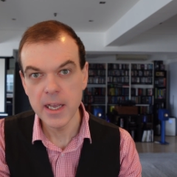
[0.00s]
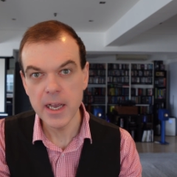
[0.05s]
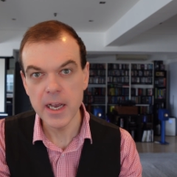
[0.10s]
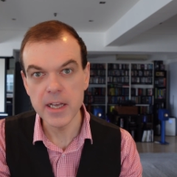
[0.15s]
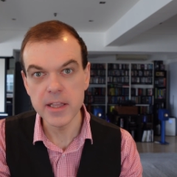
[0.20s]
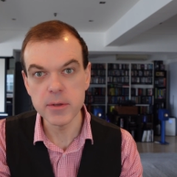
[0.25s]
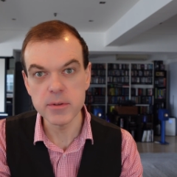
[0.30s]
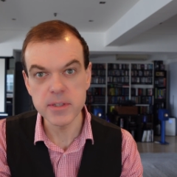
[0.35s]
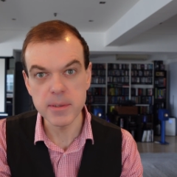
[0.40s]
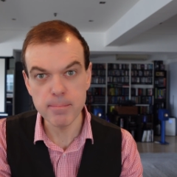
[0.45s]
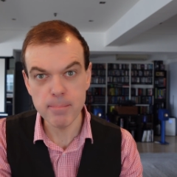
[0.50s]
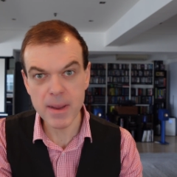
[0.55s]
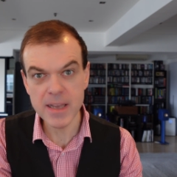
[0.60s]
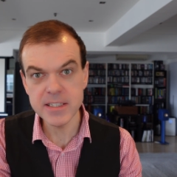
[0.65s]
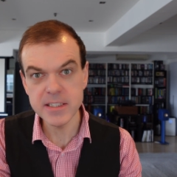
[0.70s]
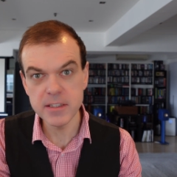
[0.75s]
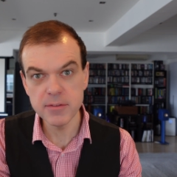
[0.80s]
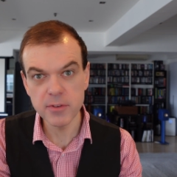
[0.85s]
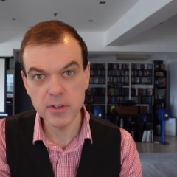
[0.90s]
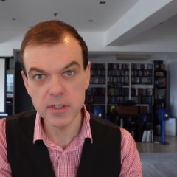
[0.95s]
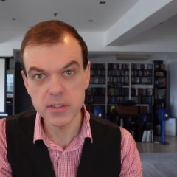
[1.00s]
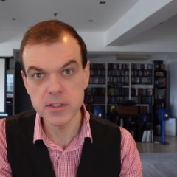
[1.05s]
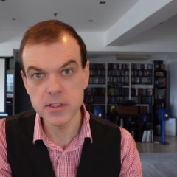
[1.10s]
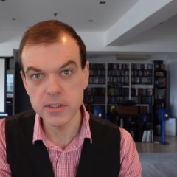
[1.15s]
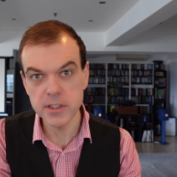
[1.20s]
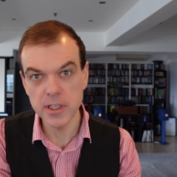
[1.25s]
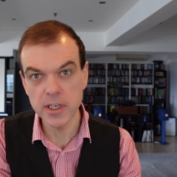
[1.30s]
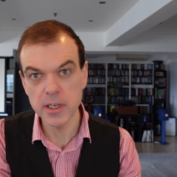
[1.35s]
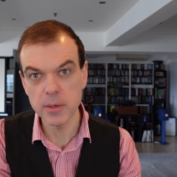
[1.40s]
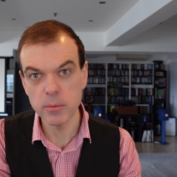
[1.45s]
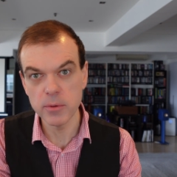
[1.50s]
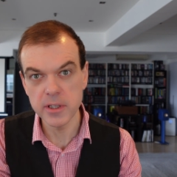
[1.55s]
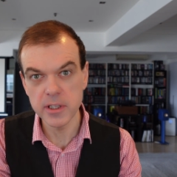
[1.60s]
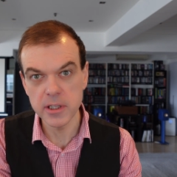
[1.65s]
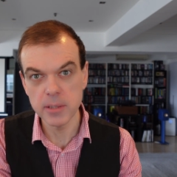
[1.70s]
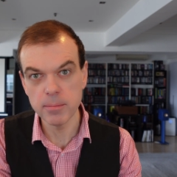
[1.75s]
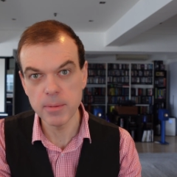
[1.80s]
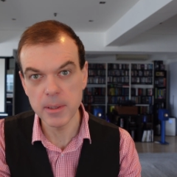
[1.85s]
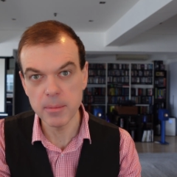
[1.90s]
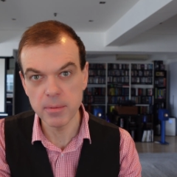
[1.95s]
And there's a massive concern within
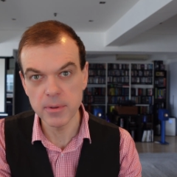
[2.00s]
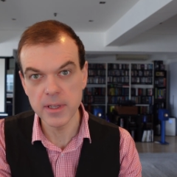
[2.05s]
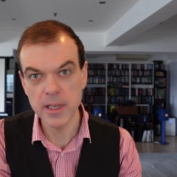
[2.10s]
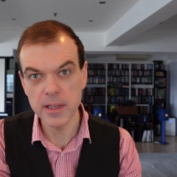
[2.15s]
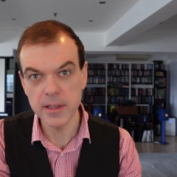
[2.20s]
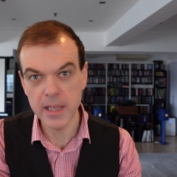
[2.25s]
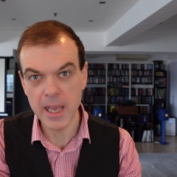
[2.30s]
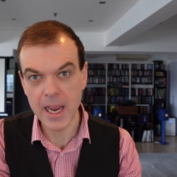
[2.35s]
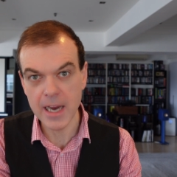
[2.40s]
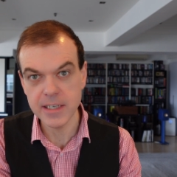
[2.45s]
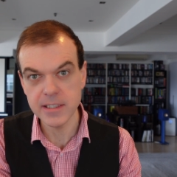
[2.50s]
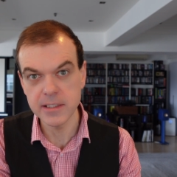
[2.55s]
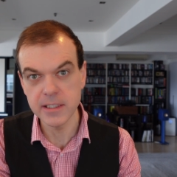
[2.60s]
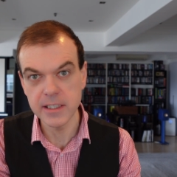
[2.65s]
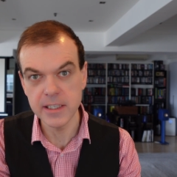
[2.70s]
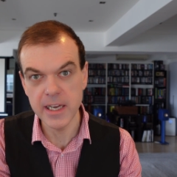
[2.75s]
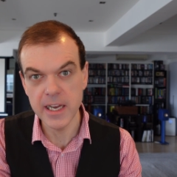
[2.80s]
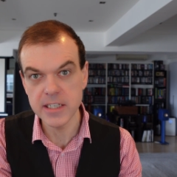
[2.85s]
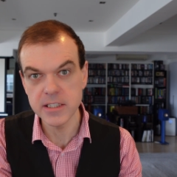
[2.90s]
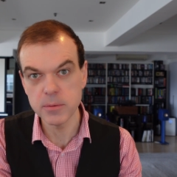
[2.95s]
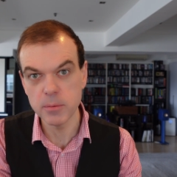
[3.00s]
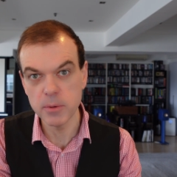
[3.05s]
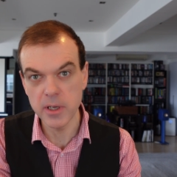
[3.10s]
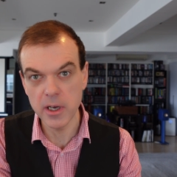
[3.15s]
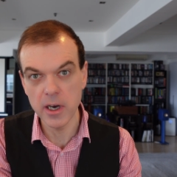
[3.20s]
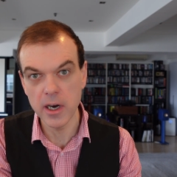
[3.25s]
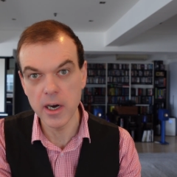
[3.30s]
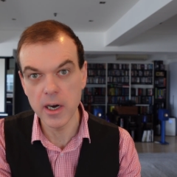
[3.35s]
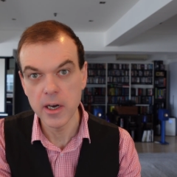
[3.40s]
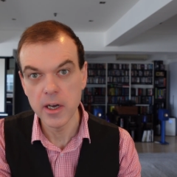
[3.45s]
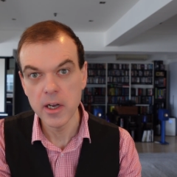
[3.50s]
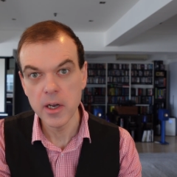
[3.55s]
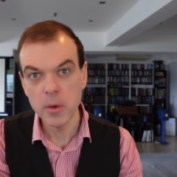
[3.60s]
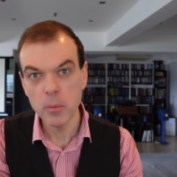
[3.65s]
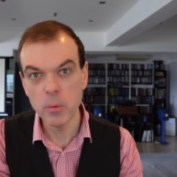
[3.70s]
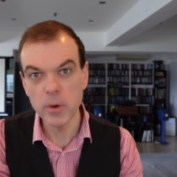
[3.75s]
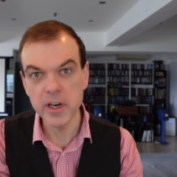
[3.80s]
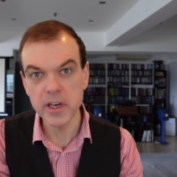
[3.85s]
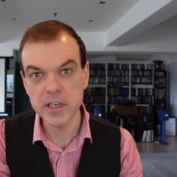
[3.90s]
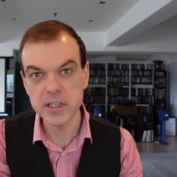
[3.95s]
the people there that actually, yes, we are.
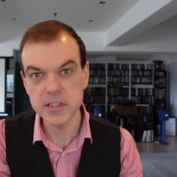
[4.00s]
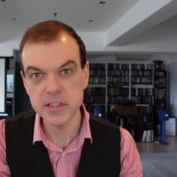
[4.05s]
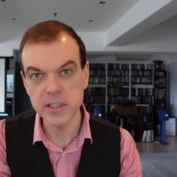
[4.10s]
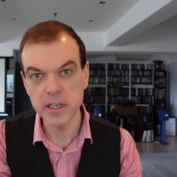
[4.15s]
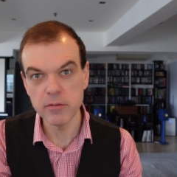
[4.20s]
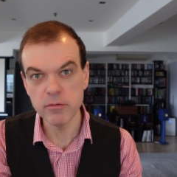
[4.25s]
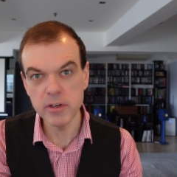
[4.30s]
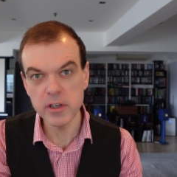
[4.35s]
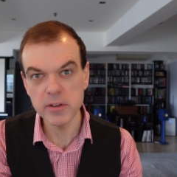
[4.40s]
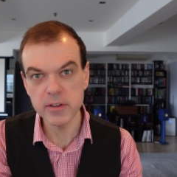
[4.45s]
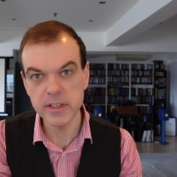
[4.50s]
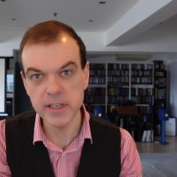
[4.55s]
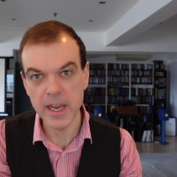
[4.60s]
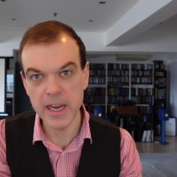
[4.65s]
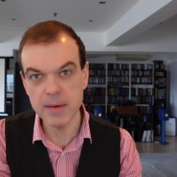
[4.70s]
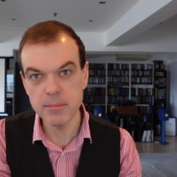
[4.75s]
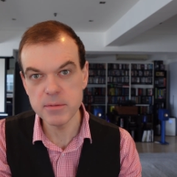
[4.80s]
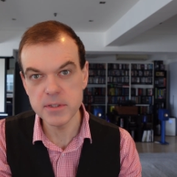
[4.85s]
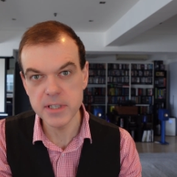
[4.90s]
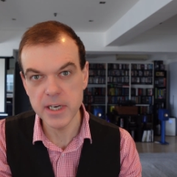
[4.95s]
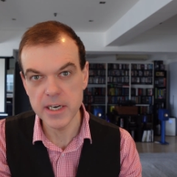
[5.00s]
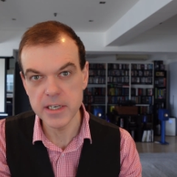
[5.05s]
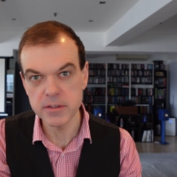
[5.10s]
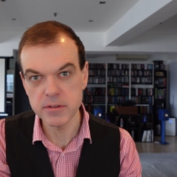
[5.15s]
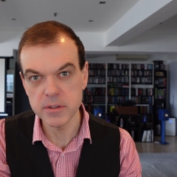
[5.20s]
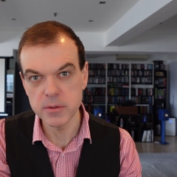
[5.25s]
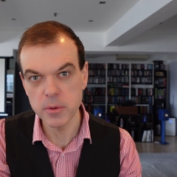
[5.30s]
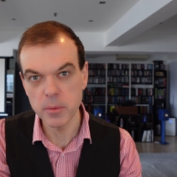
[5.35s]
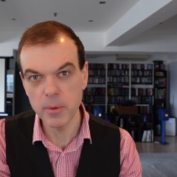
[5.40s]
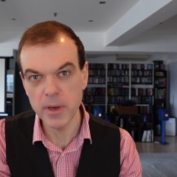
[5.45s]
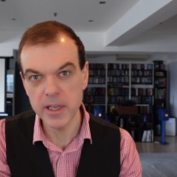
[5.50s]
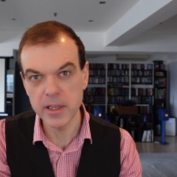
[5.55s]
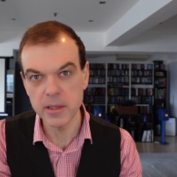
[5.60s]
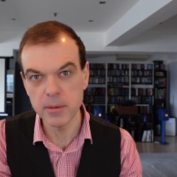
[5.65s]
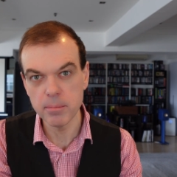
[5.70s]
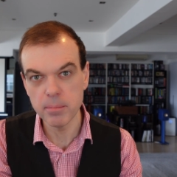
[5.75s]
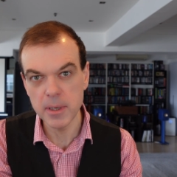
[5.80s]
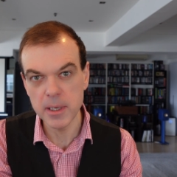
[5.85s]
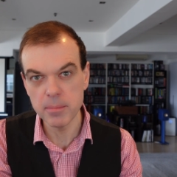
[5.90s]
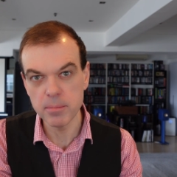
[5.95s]
We're going to see a real game changer in the way
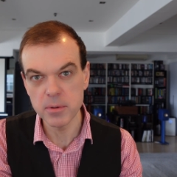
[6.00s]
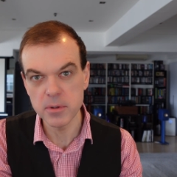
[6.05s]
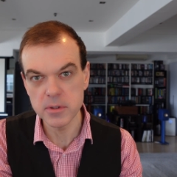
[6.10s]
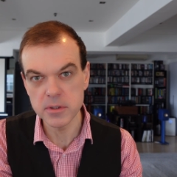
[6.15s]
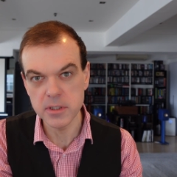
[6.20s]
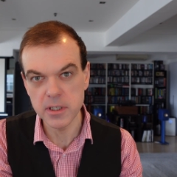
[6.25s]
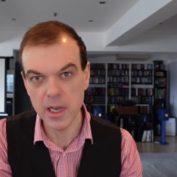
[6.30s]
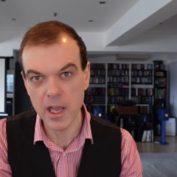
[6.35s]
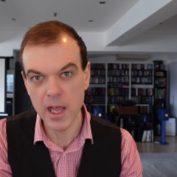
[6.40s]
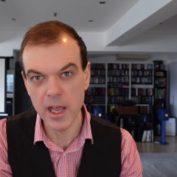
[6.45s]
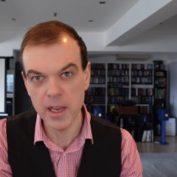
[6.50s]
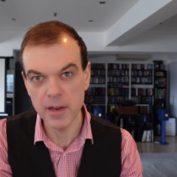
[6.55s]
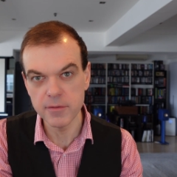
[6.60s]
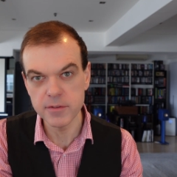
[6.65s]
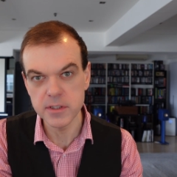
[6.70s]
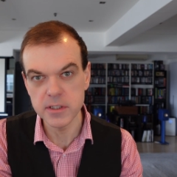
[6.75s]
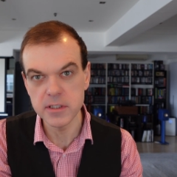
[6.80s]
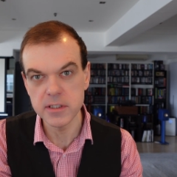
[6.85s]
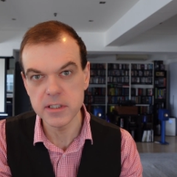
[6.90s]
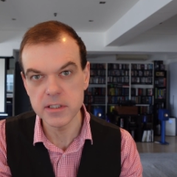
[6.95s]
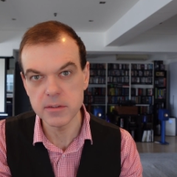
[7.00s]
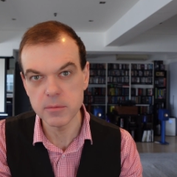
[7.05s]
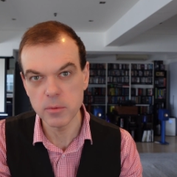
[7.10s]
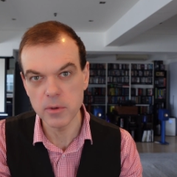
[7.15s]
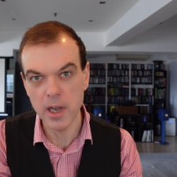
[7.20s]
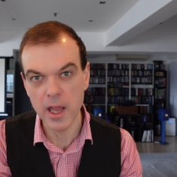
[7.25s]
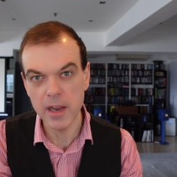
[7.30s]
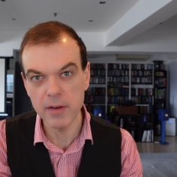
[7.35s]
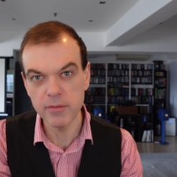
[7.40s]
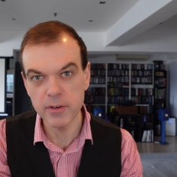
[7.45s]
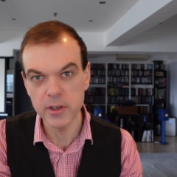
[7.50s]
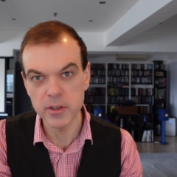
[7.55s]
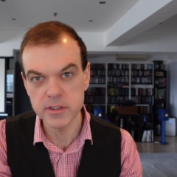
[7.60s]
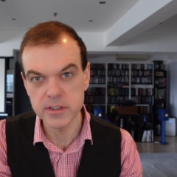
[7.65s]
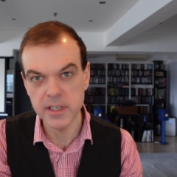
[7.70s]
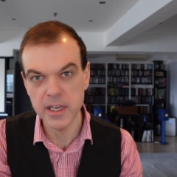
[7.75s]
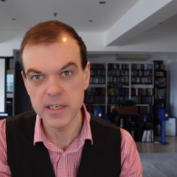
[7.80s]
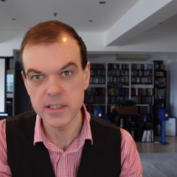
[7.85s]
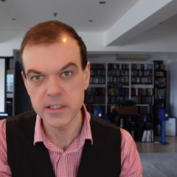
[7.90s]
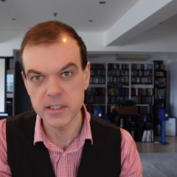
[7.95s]
that people's lives and dis- livelihoods
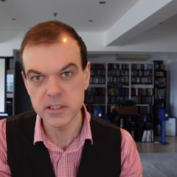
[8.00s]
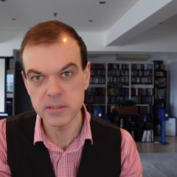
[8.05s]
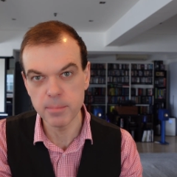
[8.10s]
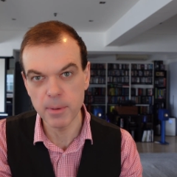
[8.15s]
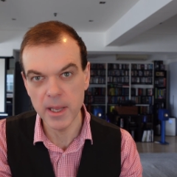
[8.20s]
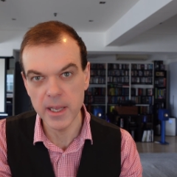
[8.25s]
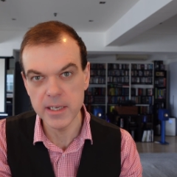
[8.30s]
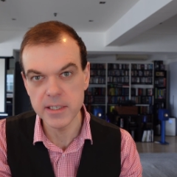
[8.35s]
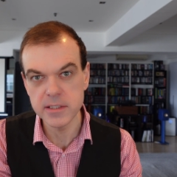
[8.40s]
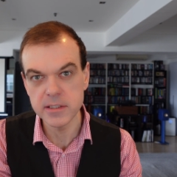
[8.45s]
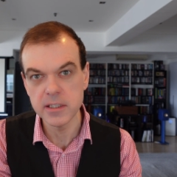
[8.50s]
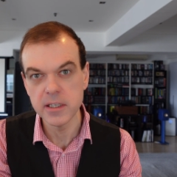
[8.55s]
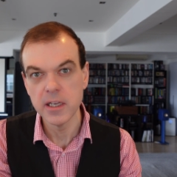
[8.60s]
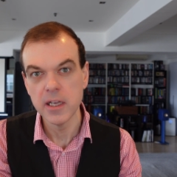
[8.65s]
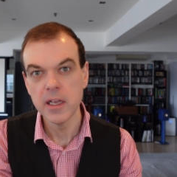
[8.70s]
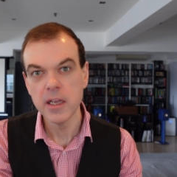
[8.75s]
get displaced.